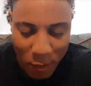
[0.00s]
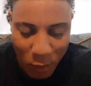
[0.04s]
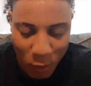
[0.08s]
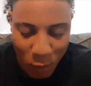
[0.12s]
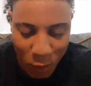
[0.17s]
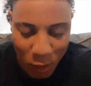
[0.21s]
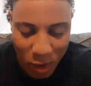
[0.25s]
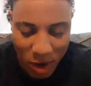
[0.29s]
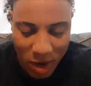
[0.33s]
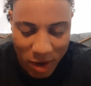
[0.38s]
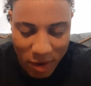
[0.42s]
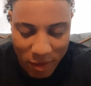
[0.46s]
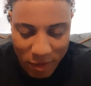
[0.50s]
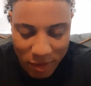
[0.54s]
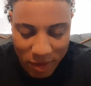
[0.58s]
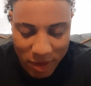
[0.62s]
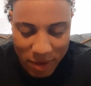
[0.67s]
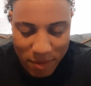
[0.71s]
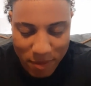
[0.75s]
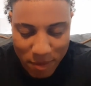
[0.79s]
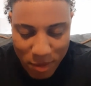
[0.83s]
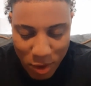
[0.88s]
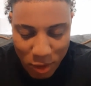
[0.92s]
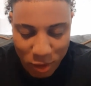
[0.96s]
one of the
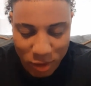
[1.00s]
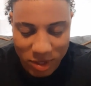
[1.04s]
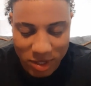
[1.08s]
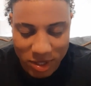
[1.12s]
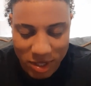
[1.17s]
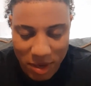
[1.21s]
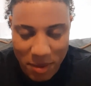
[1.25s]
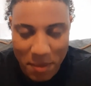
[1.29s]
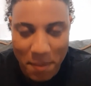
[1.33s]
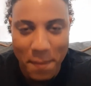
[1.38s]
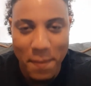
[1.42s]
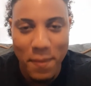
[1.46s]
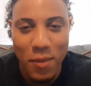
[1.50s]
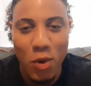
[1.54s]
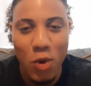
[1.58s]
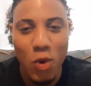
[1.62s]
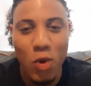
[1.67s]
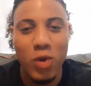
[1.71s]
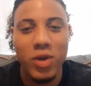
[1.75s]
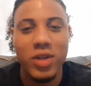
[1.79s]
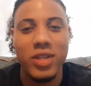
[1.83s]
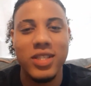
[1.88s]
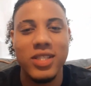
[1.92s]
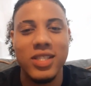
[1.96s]
most
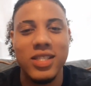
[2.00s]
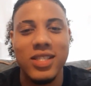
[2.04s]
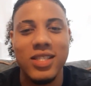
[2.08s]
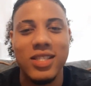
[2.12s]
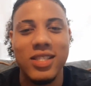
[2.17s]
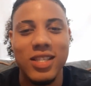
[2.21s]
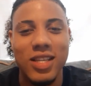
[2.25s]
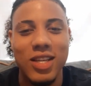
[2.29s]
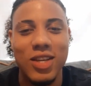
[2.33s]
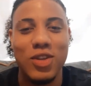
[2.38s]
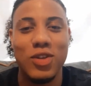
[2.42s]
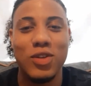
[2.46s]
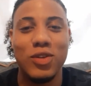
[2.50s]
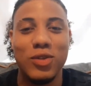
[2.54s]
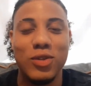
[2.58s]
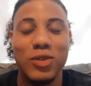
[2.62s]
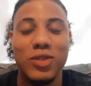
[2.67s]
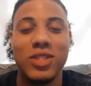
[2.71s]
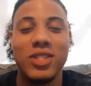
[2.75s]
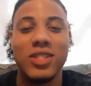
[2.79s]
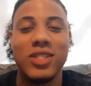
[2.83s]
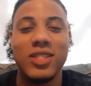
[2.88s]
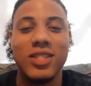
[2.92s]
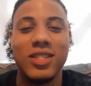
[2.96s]
important
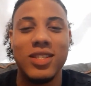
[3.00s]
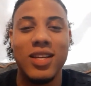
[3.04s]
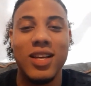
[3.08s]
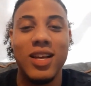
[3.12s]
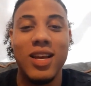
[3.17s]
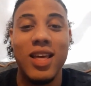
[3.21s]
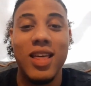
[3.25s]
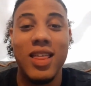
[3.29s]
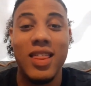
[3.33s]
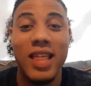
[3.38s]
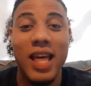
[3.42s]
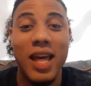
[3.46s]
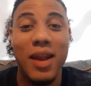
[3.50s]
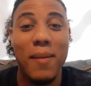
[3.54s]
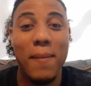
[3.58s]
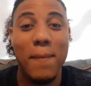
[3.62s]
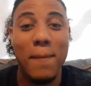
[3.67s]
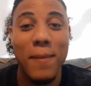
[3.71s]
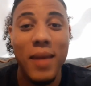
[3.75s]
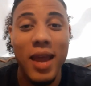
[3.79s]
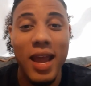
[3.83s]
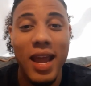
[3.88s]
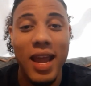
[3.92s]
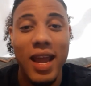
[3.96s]
skills that a
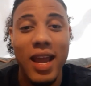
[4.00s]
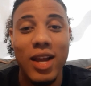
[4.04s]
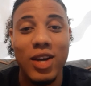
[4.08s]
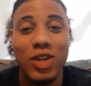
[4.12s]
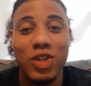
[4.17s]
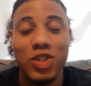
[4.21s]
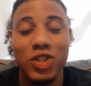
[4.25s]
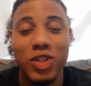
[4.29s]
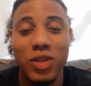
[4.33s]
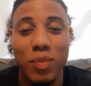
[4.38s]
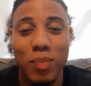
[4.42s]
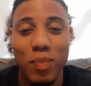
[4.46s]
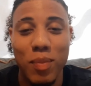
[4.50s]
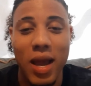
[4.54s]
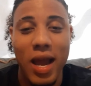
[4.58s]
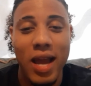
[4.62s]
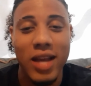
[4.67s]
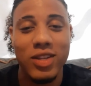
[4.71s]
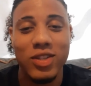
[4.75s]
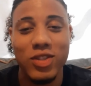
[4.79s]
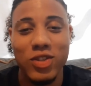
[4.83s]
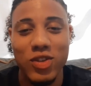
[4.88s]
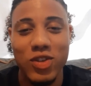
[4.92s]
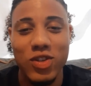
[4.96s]
man should
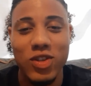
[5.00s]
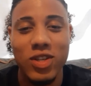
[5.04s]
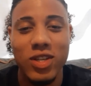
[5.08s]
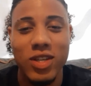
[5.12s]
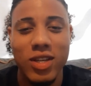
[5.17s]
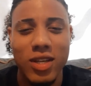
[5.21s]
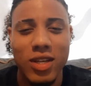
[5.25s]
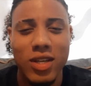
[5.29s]
master,